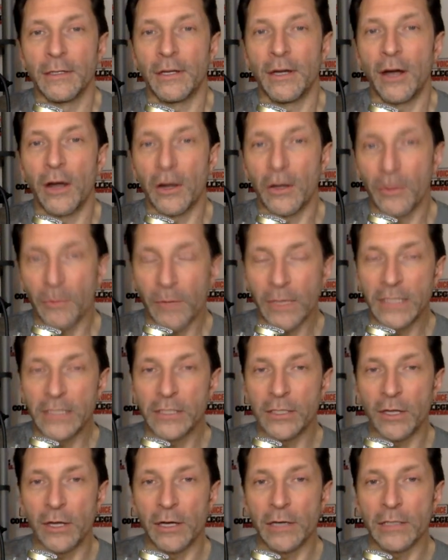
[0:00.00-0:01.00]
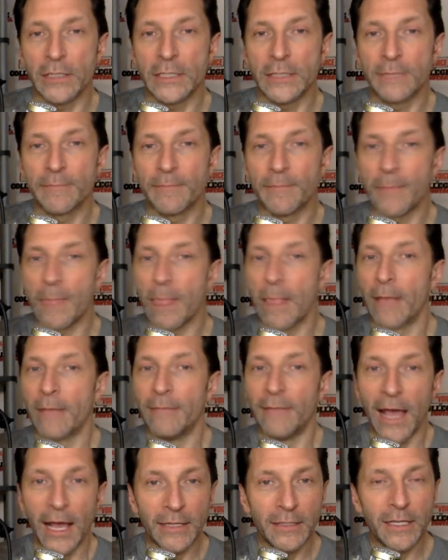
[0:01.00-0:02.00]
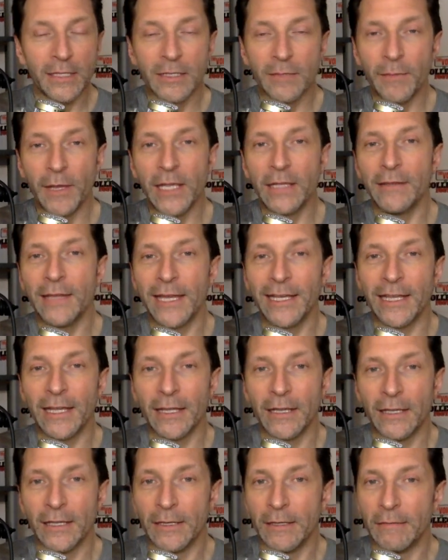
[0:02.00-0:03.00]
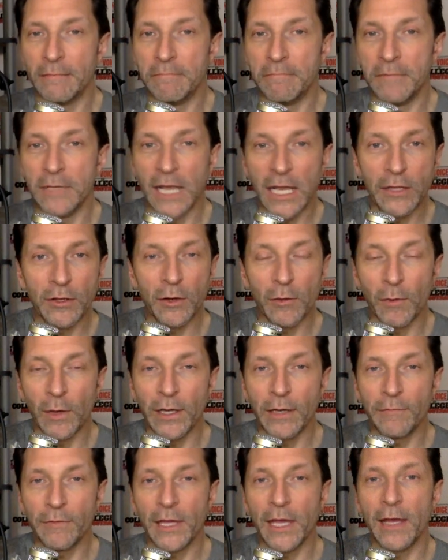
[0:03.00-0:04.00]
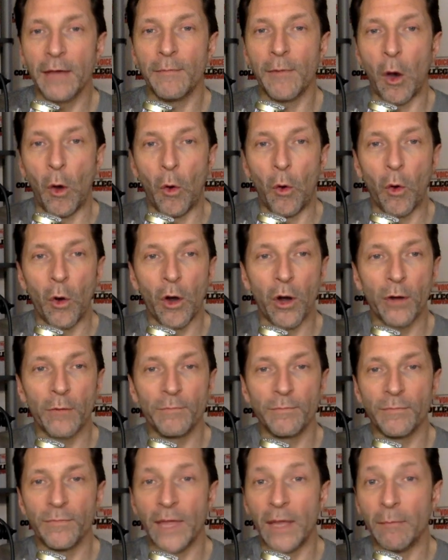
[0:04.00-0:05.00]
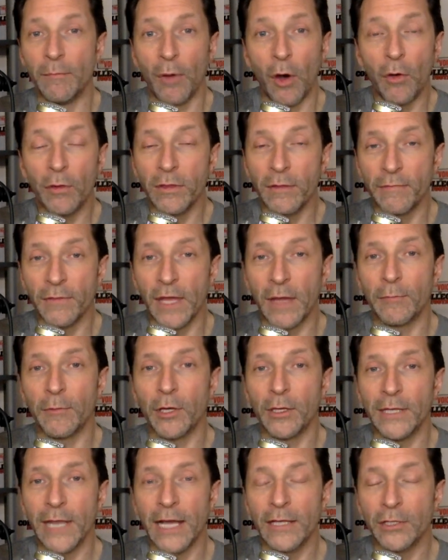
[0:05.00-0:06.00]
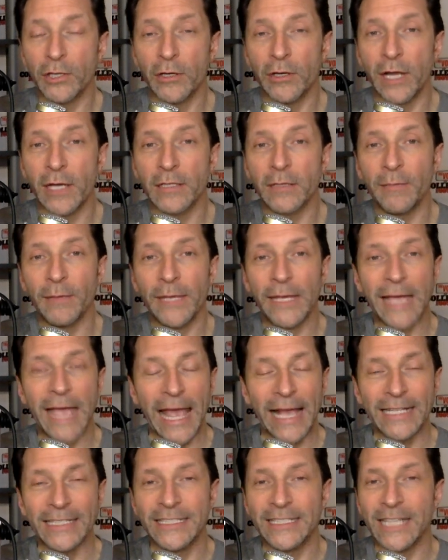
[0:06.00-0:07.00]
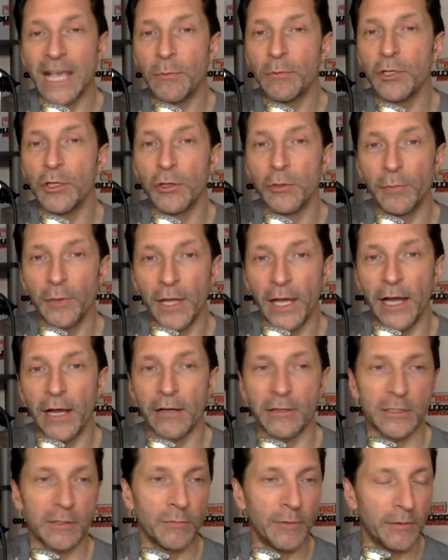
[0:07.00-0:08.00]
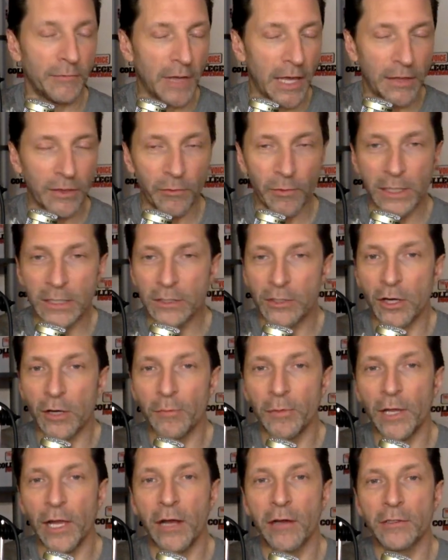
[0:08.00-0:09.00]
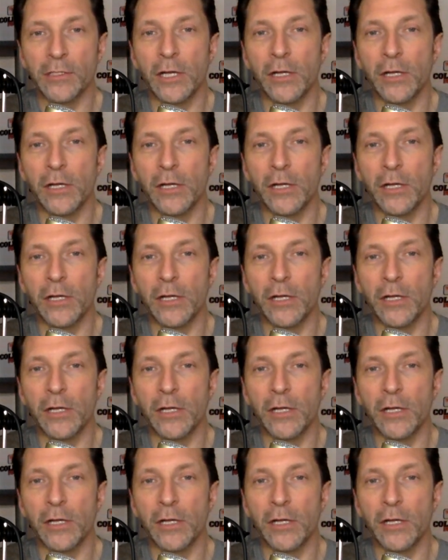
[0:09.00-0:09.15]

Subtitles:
are 3 stars. That doesn't mean that neither one of them or that both of them could not turn out to be exceptional players. We've got 3-star players